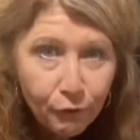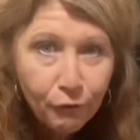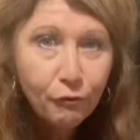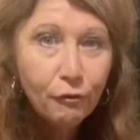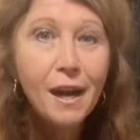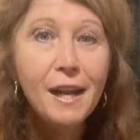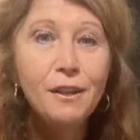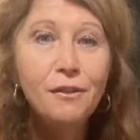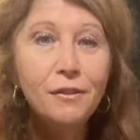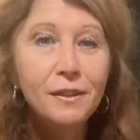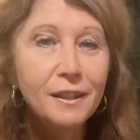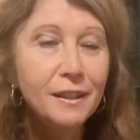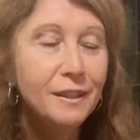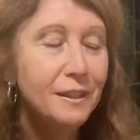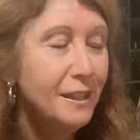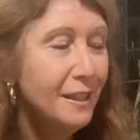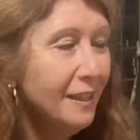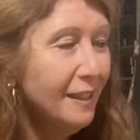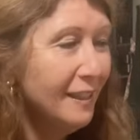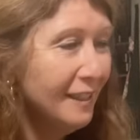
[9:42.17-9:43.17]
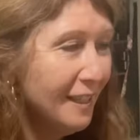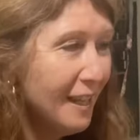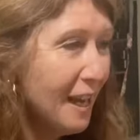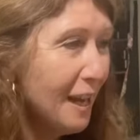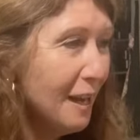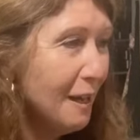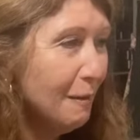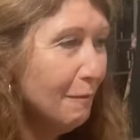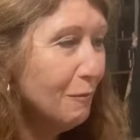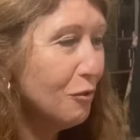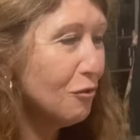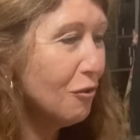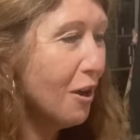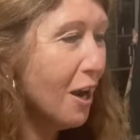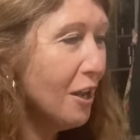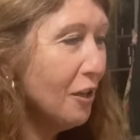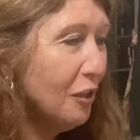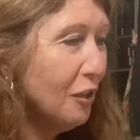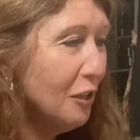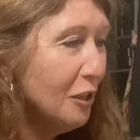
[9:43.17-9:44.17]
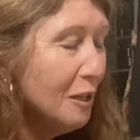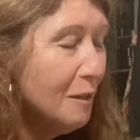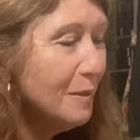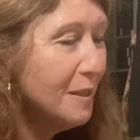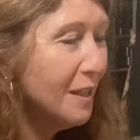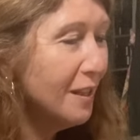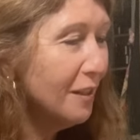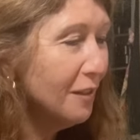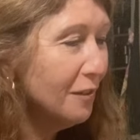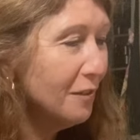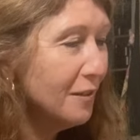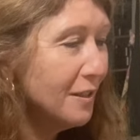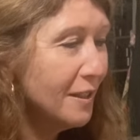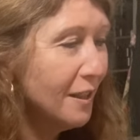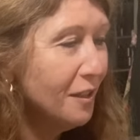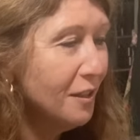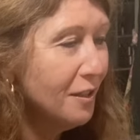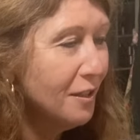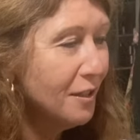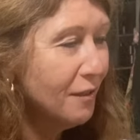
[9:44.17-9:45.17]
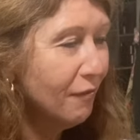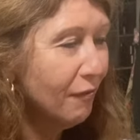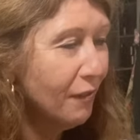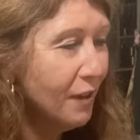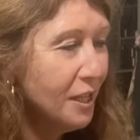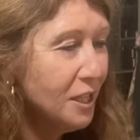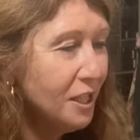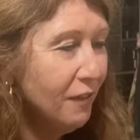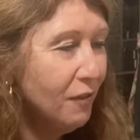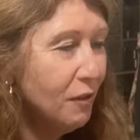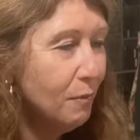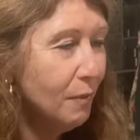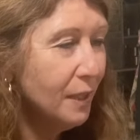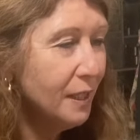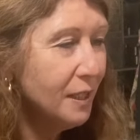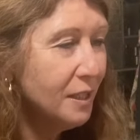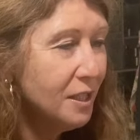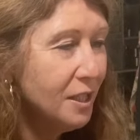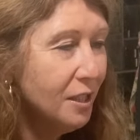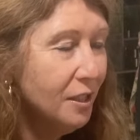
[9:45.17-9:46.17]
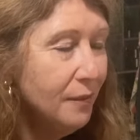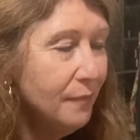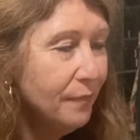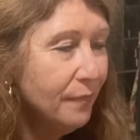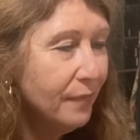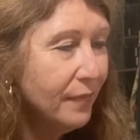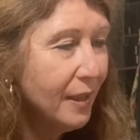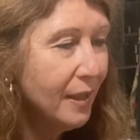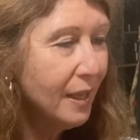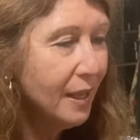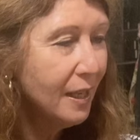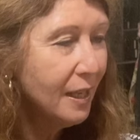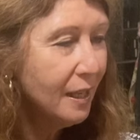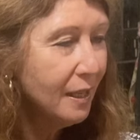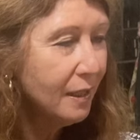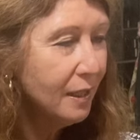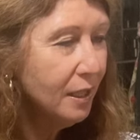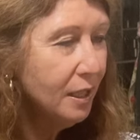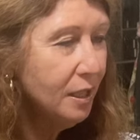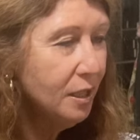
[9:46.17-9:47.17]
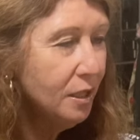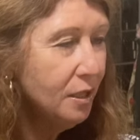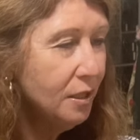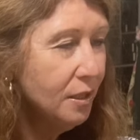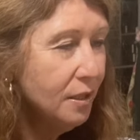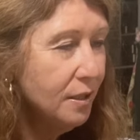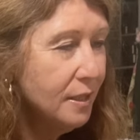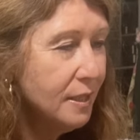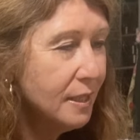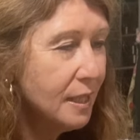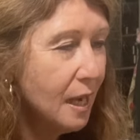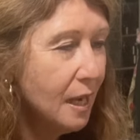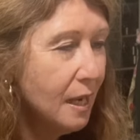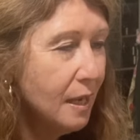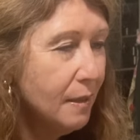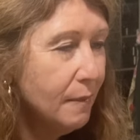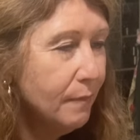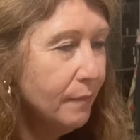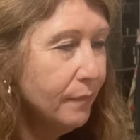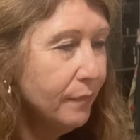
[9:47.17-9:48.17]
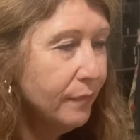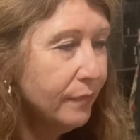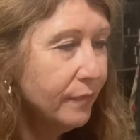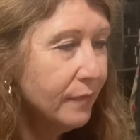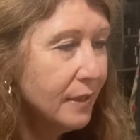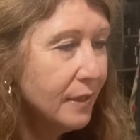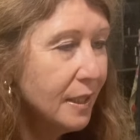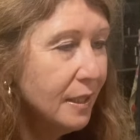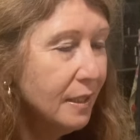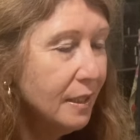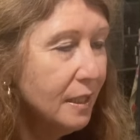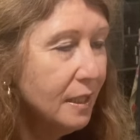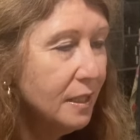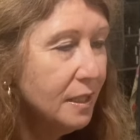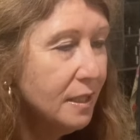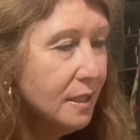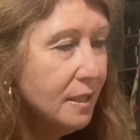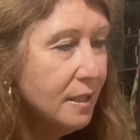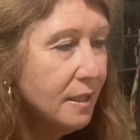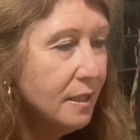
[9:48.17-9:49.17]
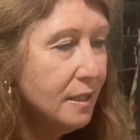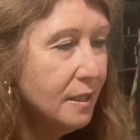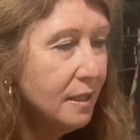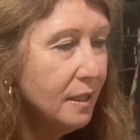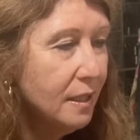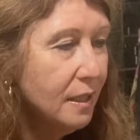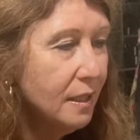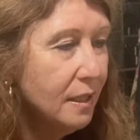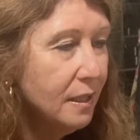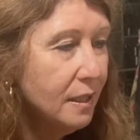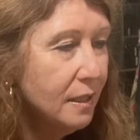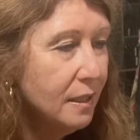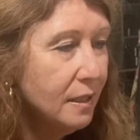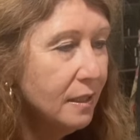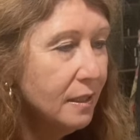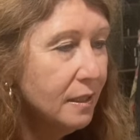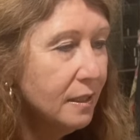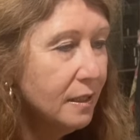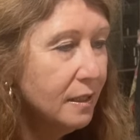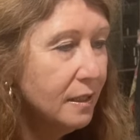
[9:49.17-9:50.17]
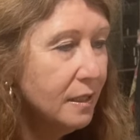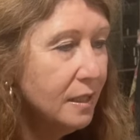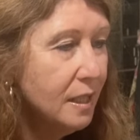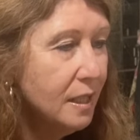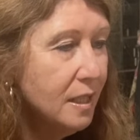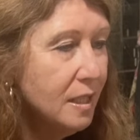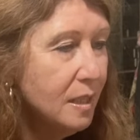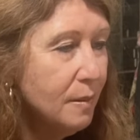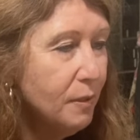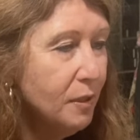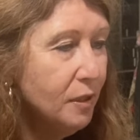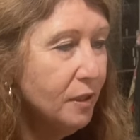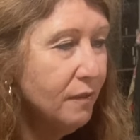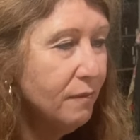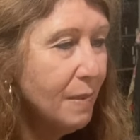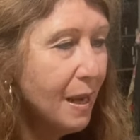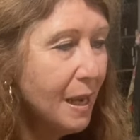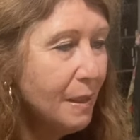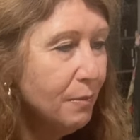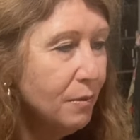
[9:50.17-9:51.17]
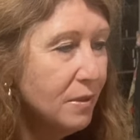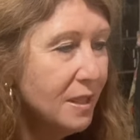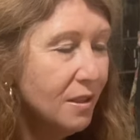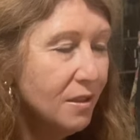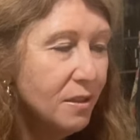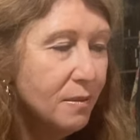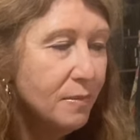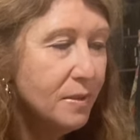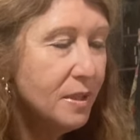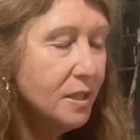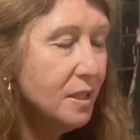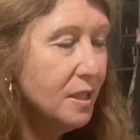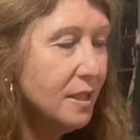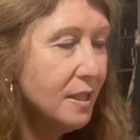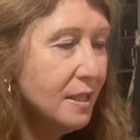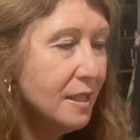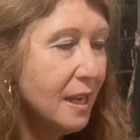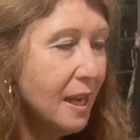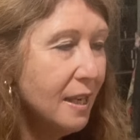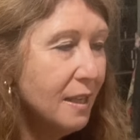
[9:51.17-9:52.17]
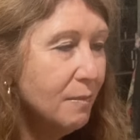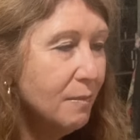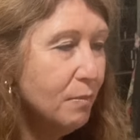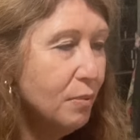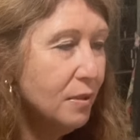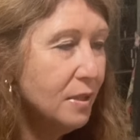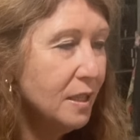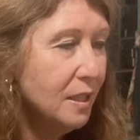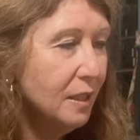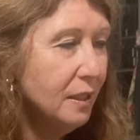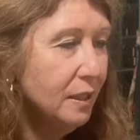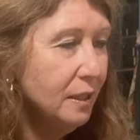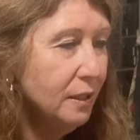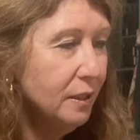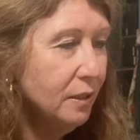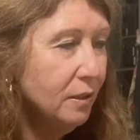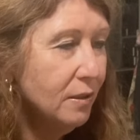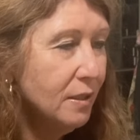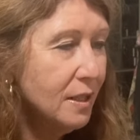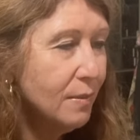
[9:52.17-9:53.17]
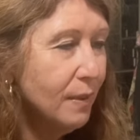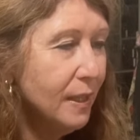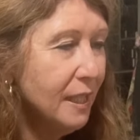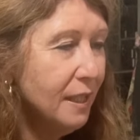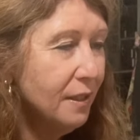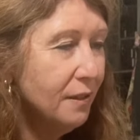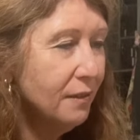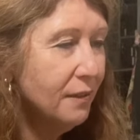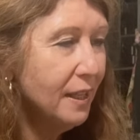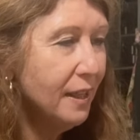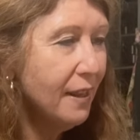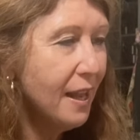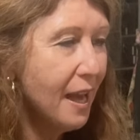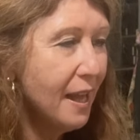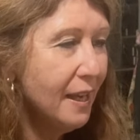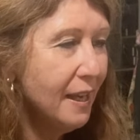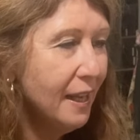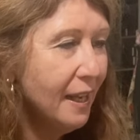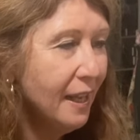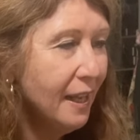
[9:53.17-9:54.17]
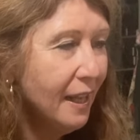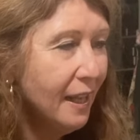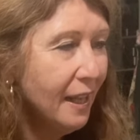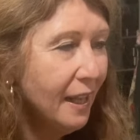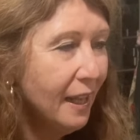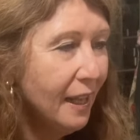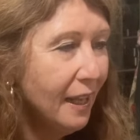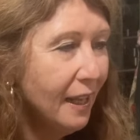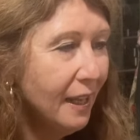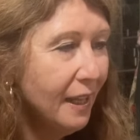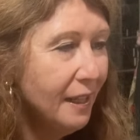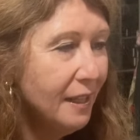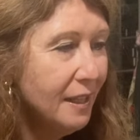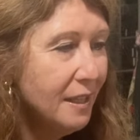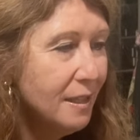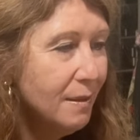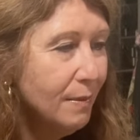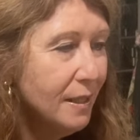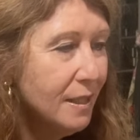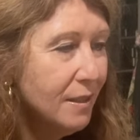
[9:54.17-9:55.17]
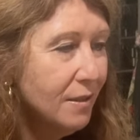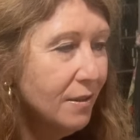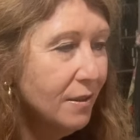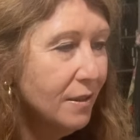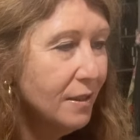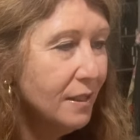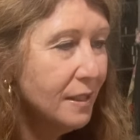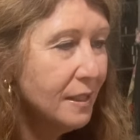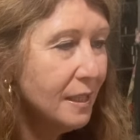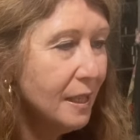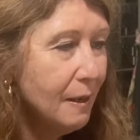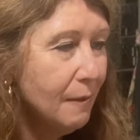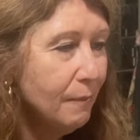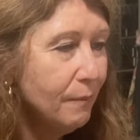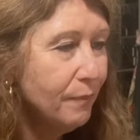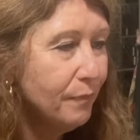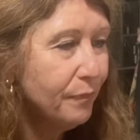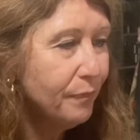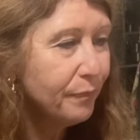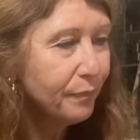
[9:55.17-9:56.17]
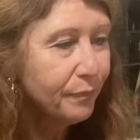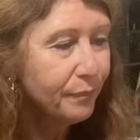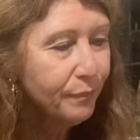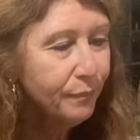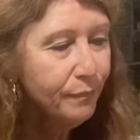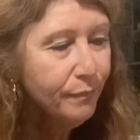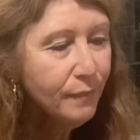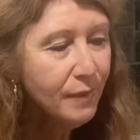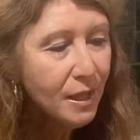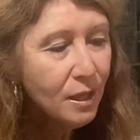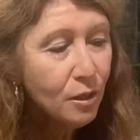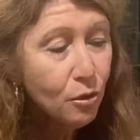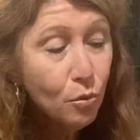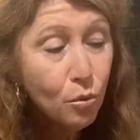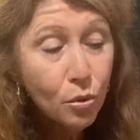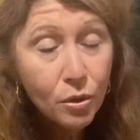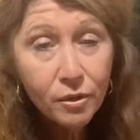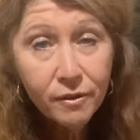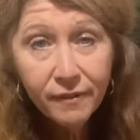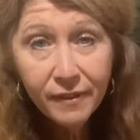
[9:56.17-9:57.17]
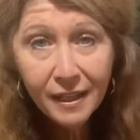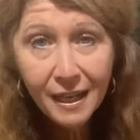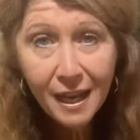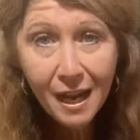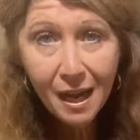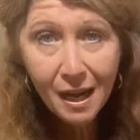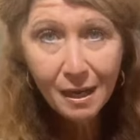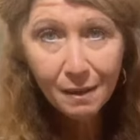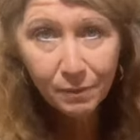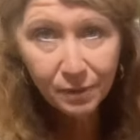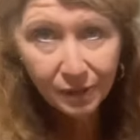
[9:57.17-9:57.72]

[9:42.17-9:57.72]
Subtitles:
fragrant dried herbs. You could also use fresh if you wanted to. I'm going to use just a teaspoon of maple syrup, puts a little sweetener in that. And this one's got 1/4 cup